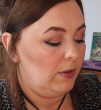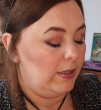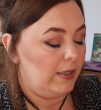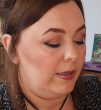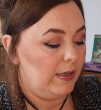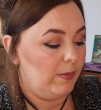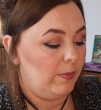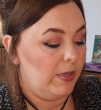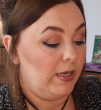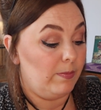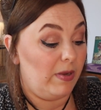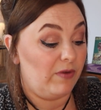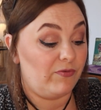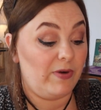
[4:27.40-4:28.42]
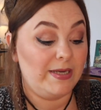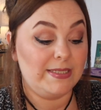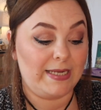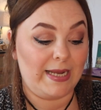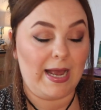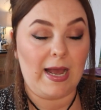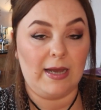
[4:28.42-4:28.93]
And my friend
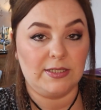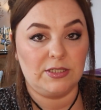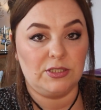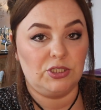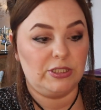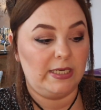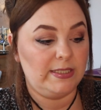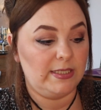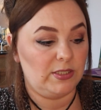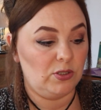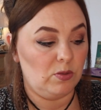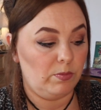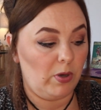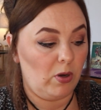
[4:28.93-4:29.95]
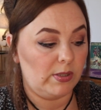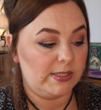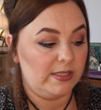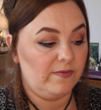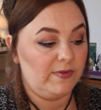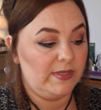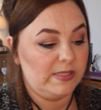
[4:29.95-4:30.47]
Kat, she did an
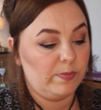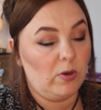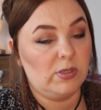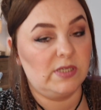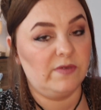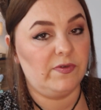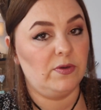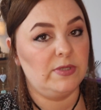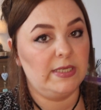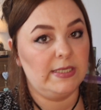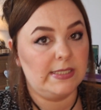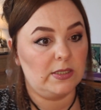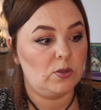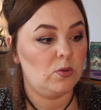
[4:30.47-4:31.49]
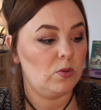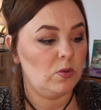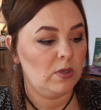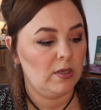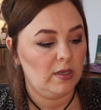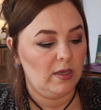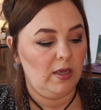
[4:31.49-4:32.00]
unboxing of this box a few days ago.
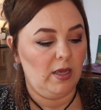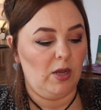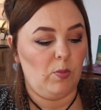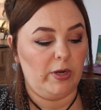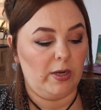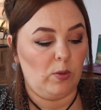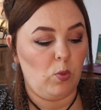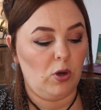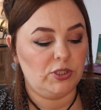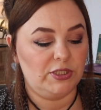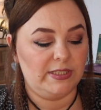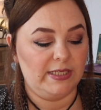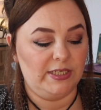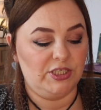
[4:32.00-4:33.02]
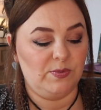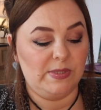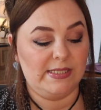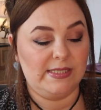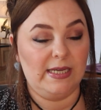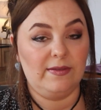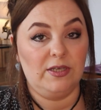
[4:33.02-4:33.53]
And when I watched it, she was
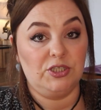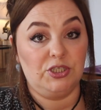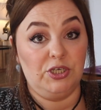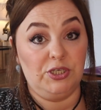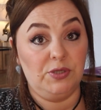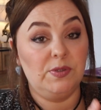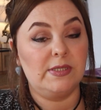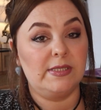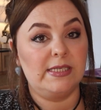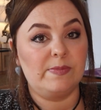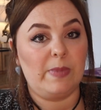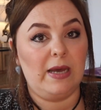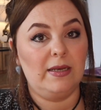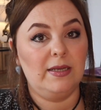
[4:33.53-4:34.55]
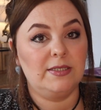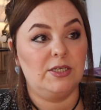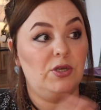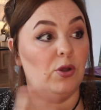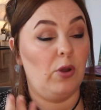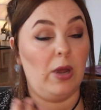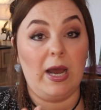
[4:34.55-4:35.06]
saying that she'd used this palette
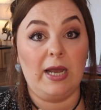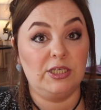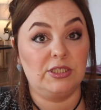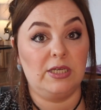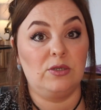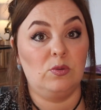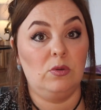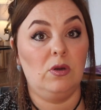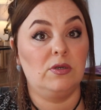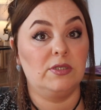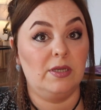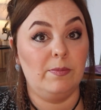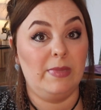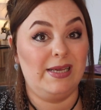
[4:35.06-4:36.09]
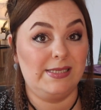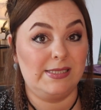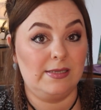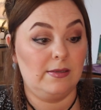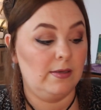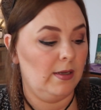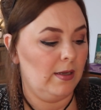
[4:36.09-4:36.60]
and her eyeshadow looked
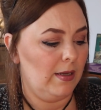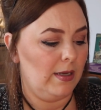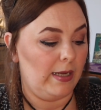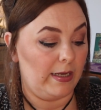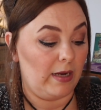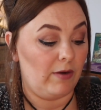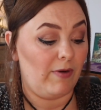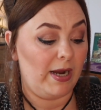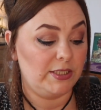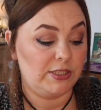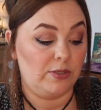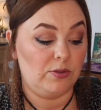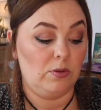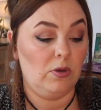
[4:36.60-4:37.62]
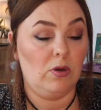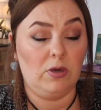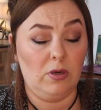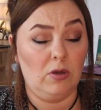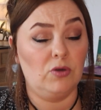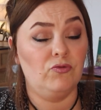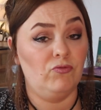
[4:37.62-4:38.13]
amazing. Like her eyeshadow look
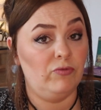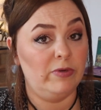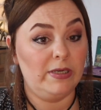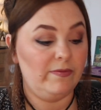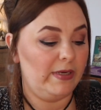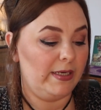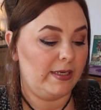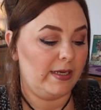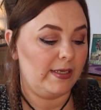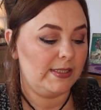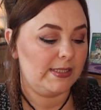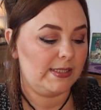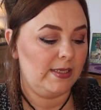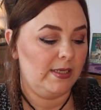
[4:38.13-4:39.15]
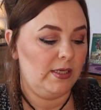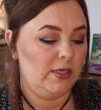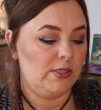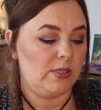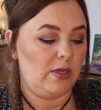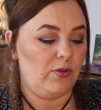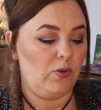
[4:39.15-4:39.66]
looked really, really nice.
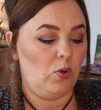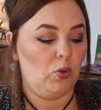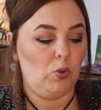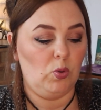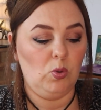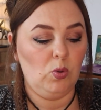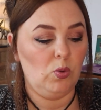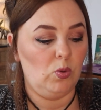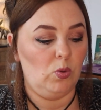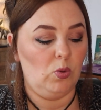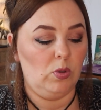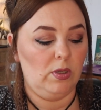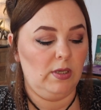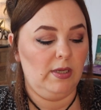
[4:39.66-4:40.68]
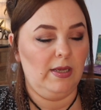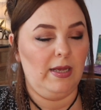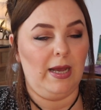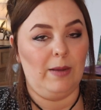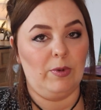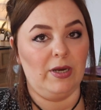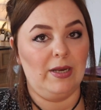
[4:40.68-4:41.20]
So I thought, ooh,
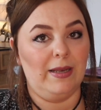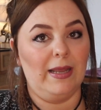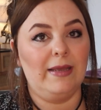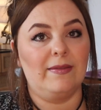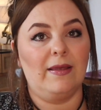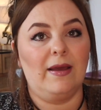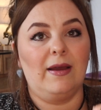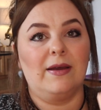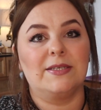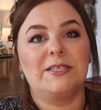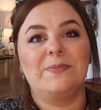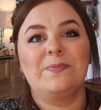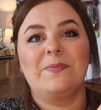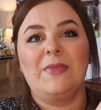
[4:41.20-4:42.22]
I'm gonna like that.